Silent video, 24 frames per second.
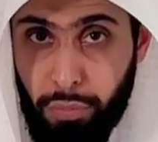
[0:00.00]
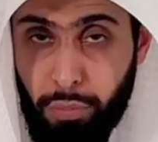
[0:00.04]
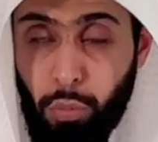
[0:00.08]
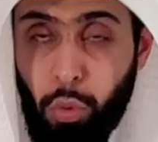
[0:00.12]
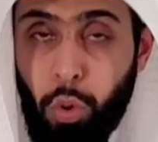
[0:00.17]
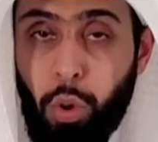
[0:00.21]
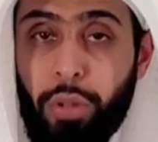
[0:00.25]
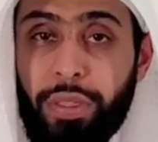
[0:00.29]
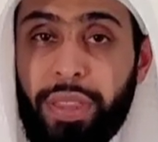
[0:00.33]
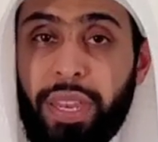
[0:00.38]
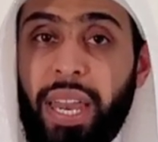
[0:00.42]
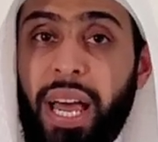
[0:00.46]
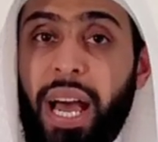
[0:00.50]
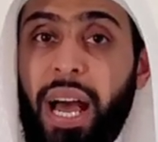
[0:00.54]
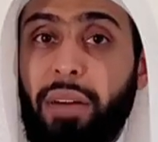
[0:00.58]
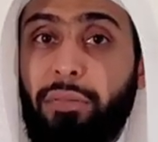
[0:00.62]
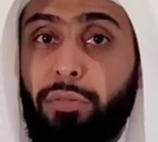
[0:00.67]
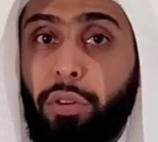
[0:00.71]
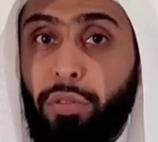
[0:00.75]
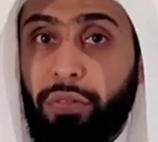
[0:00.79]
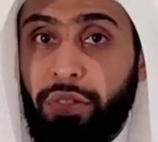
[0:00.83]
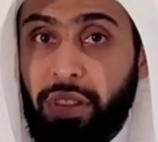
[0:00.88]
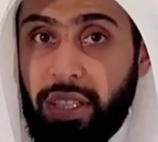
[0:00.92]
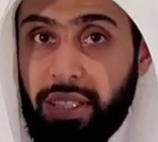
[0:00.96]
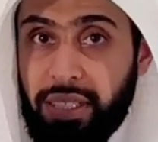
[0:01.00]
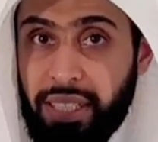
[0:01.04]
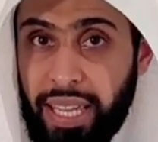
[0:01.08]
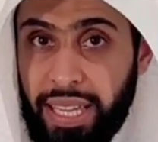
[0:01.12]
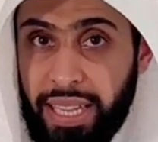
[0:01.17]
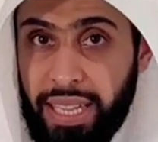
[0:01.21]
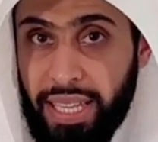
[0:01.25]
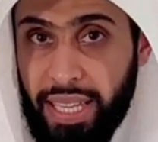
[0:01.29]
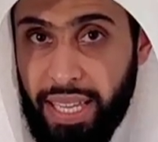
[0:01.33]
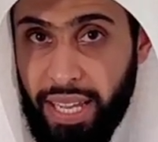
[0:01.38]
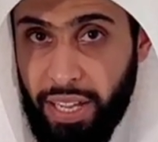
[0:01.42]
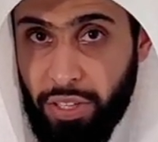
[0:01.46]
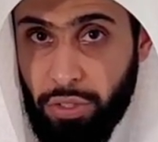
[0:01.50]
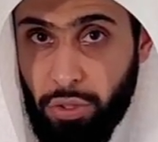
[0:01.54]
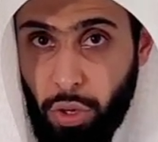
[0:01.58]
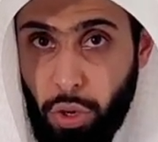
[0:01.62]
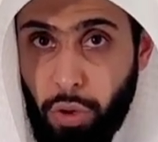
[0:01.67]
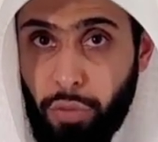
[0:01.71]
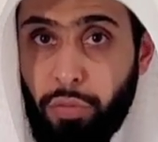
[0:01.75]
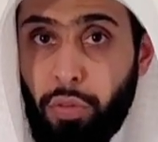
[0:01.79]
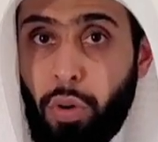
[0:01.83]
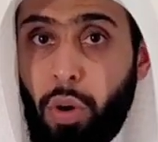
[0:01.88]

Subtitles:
more than half of the tail cut off